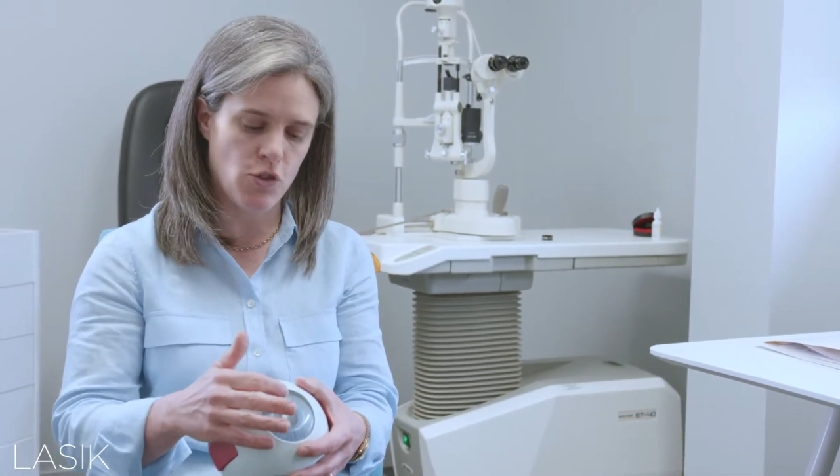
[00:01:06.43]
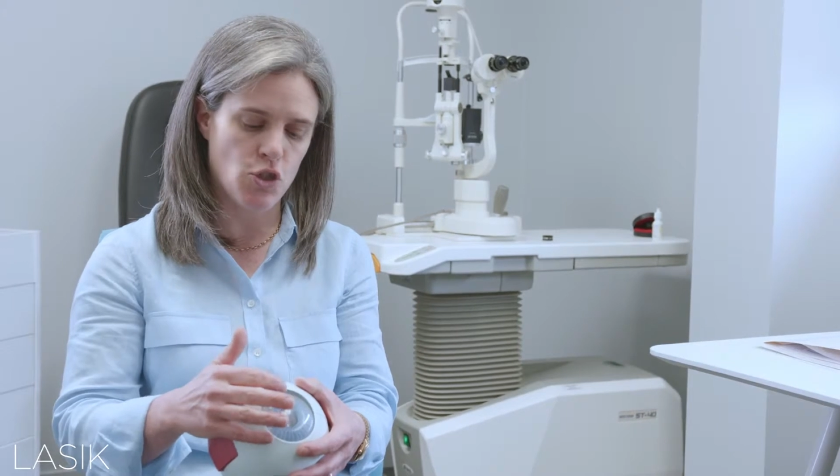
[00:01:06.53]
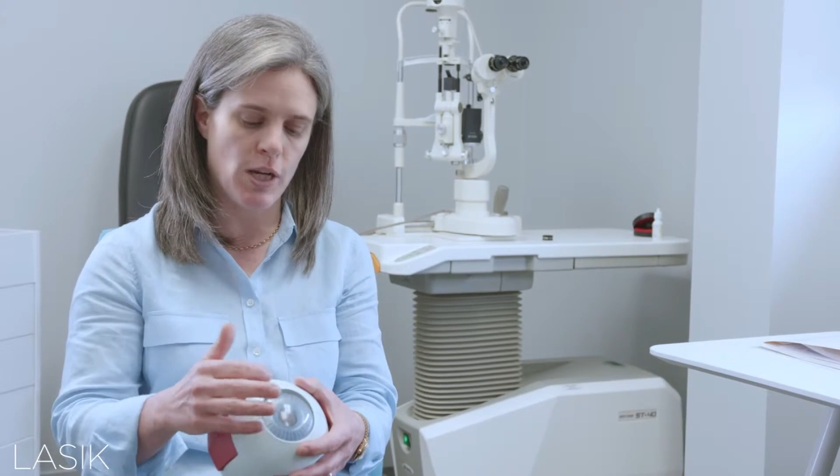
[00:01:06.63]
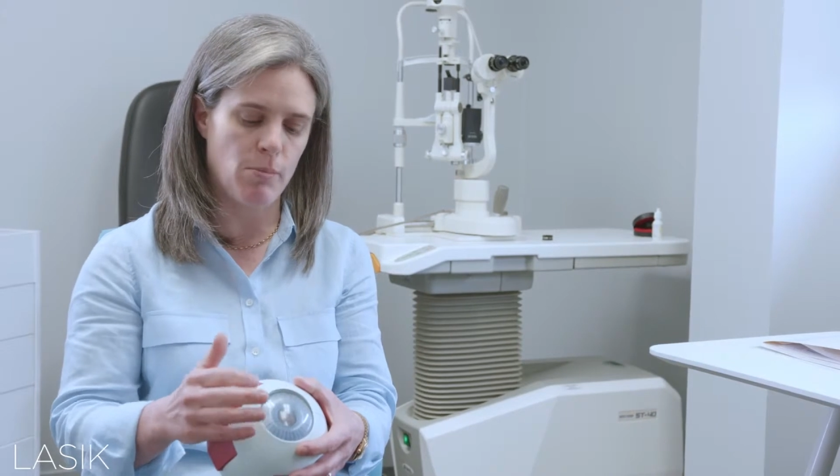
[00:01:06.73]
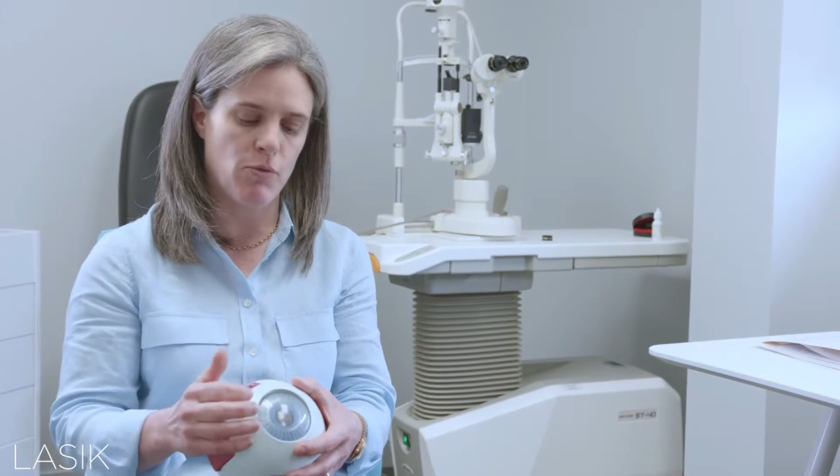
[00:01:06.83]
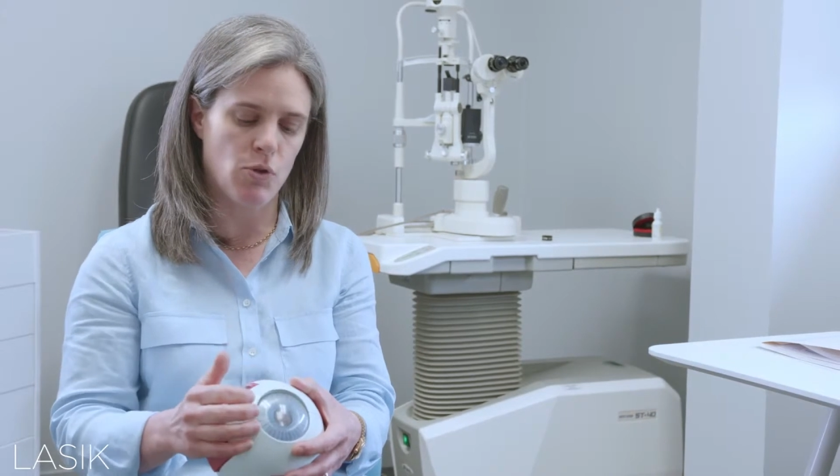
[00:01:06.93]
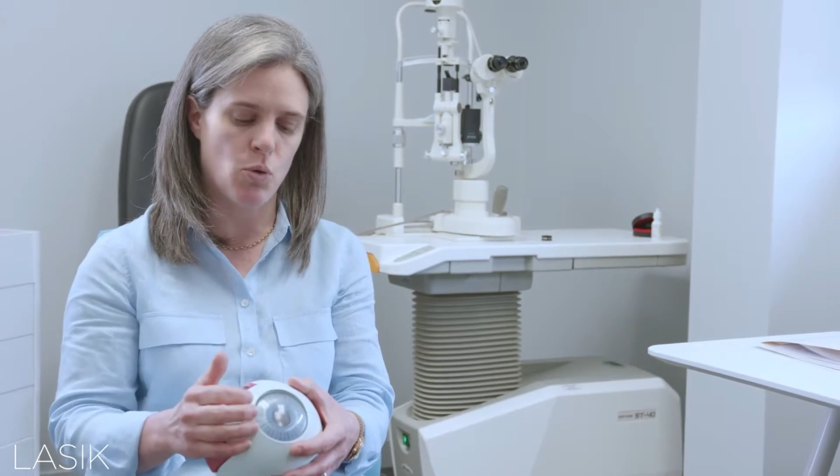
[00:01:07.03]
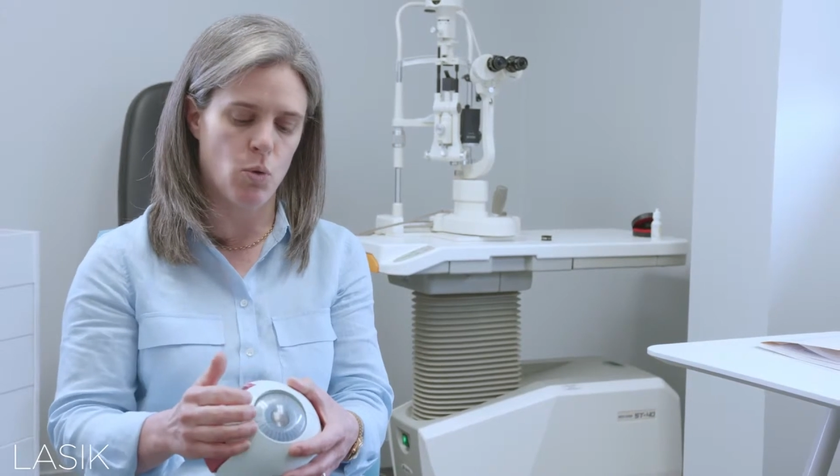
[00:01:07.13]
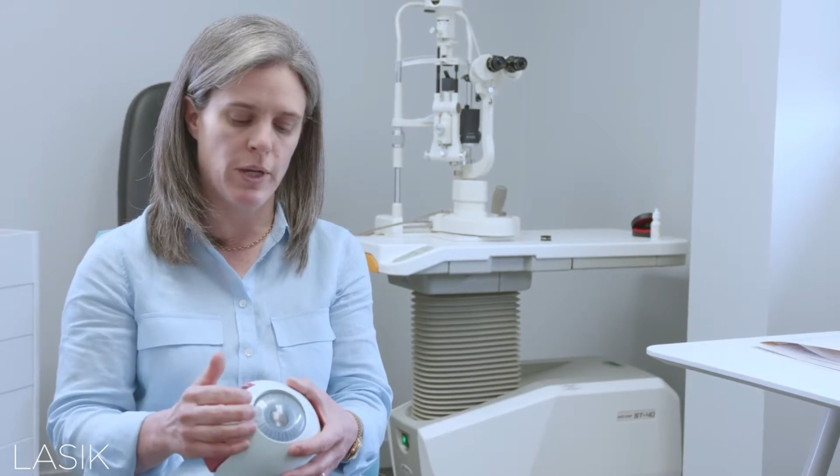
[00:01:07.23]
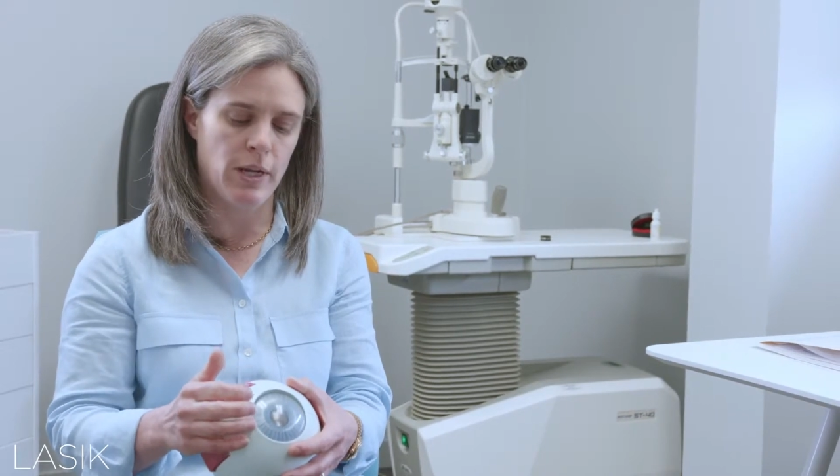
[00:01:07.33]
the shape of the
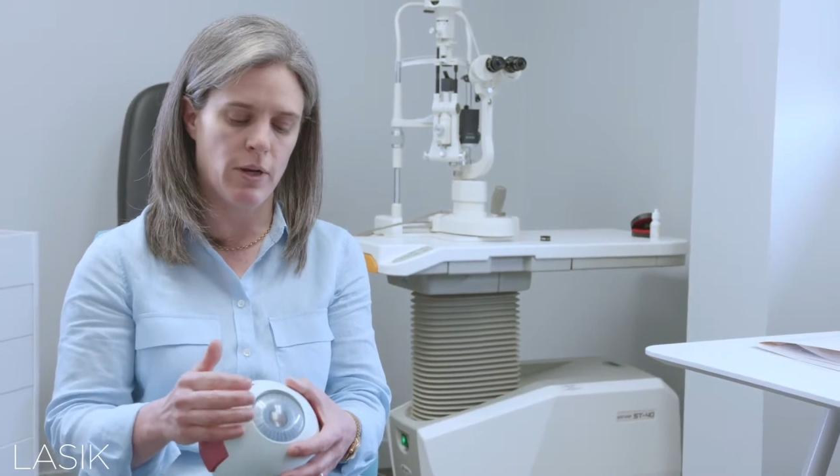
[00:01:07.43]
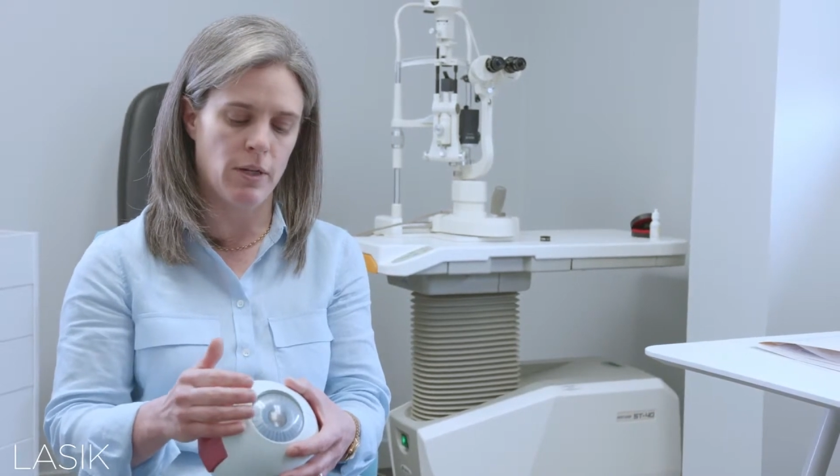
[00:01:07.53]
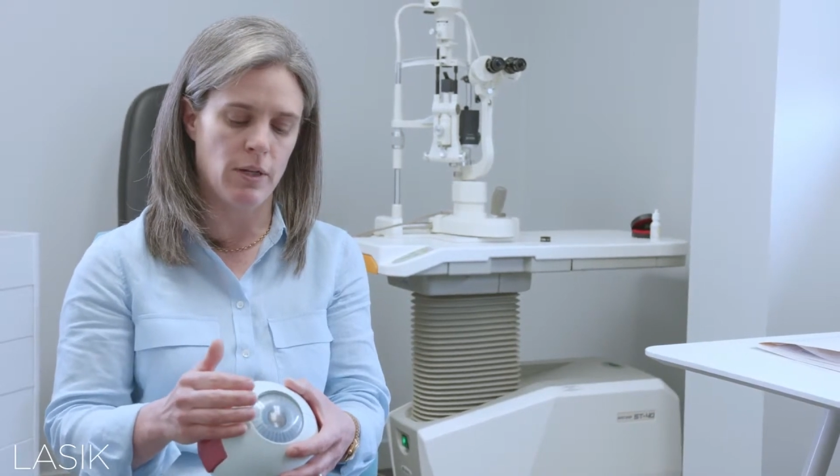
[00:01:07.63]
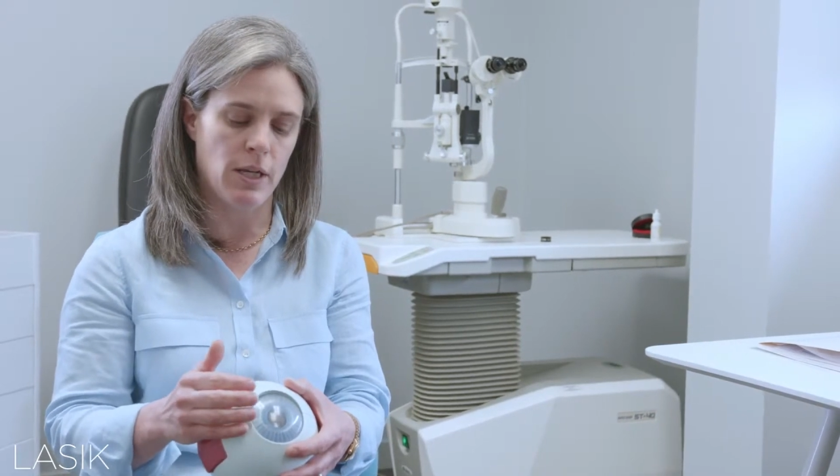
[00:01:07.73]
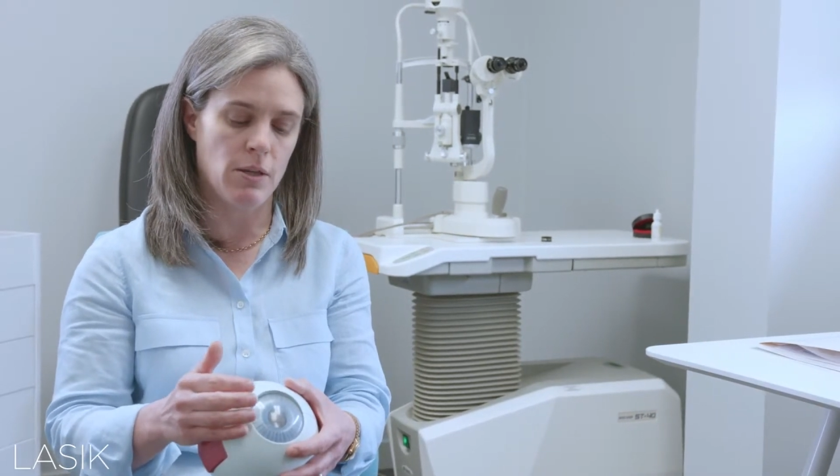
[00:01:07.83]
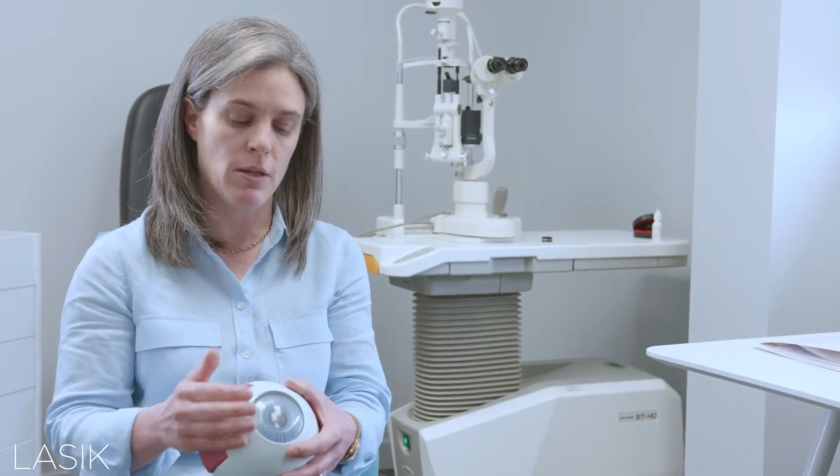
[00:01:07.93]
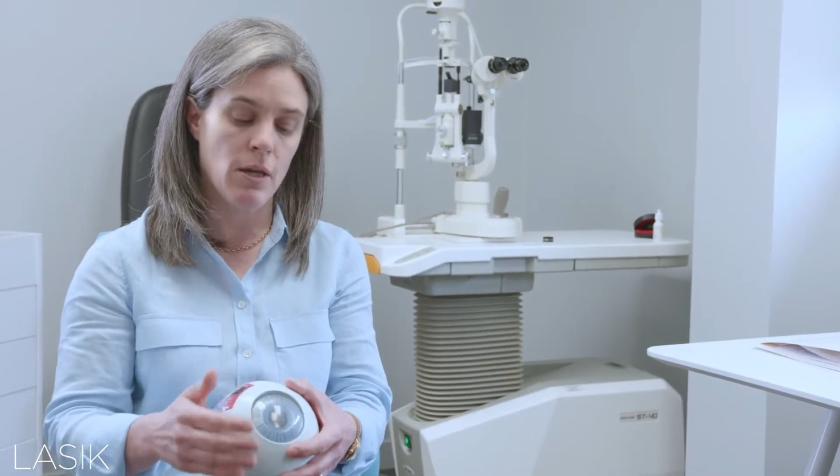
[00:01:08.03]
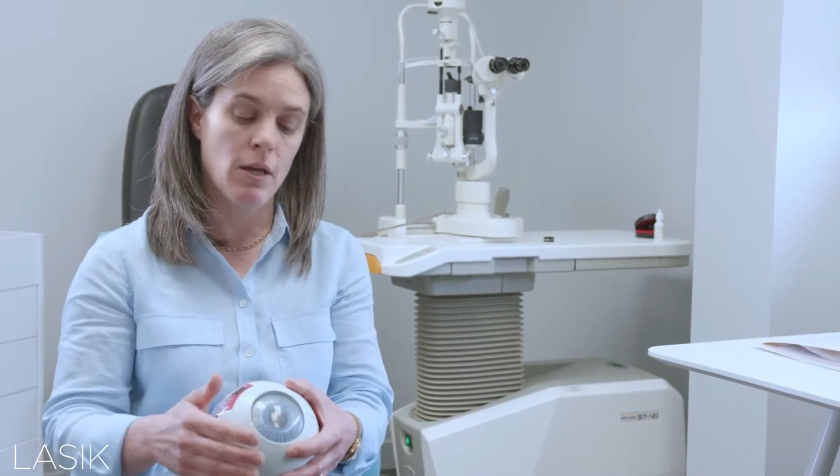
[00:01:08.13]
cornea underneath,